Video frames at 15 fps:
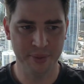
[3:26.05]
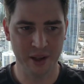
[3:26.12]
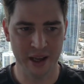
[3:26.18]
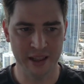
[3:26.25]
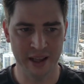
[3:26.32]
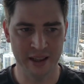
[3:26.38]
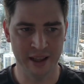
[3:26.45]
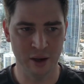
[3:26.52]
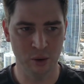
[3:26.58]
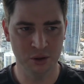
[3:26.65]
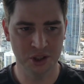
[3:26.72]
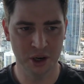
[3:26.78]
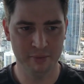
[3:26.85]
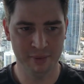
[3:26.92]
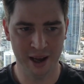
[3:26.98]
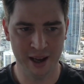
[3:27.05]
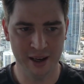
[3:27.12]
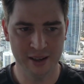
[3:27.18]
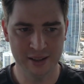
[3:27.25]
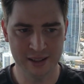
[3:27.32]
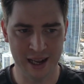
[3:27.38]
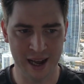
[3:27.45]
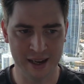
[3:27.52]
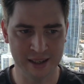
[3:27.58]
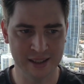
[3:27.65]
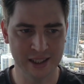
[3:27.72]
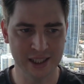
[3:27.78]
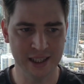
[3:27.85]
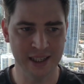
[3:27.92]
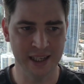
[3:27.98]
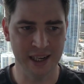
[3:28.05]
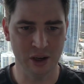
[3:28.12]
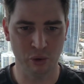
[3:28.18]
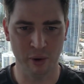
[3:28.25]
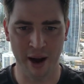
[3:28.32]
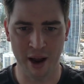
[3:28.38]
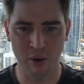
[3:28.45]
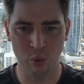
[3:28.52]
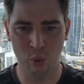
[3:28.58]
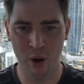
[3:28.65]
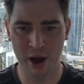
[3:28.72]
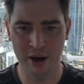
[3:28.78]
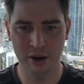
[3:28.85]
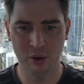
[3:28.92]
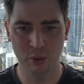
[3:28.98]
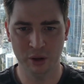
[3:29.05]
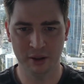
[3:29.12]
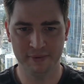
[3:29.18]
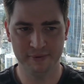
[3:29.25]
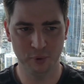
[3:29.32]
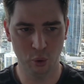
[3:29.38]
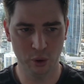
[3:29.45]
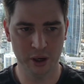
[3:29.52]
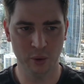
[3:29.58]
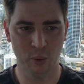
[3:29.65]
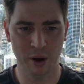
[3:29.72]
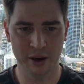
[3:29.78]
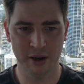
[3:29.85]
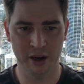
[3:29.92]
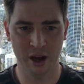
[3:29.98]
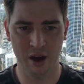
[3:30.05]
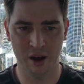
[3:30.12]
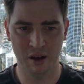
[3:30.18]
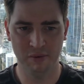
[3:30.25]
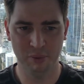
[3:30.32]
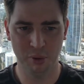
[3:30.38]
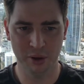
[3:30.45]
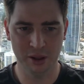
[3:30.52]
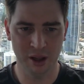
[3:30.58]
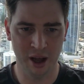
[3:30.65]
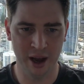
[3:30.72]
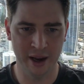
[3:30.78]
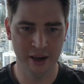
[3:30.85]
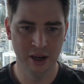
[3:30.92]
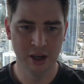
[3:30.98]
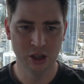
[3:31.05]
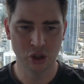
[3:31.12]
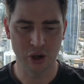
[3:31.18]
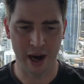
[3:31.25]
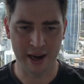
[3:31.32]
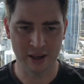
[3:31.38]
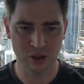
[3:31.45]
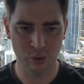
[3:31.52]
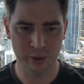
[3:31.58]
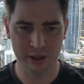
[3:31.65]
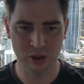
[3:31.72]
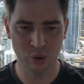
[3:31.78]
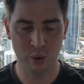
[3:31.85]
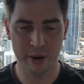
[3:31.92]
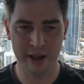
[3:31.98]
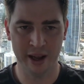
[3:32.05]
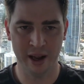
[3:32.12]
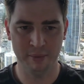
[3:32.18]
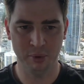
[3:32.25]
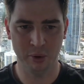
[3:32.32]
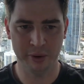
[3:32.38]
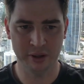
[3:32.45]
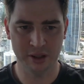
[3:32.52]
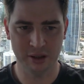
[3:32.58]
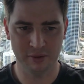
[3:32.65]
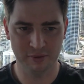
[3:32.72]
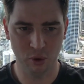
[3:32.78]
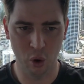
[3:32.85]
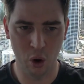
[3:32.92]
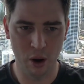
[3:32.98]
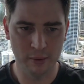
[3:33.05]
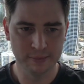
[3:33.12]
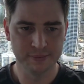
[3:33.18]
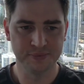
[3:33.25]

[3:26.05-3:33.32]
And then they also met down in Sydney in round 1 with a 41.5 point line, Dragons winning 28 points to 4.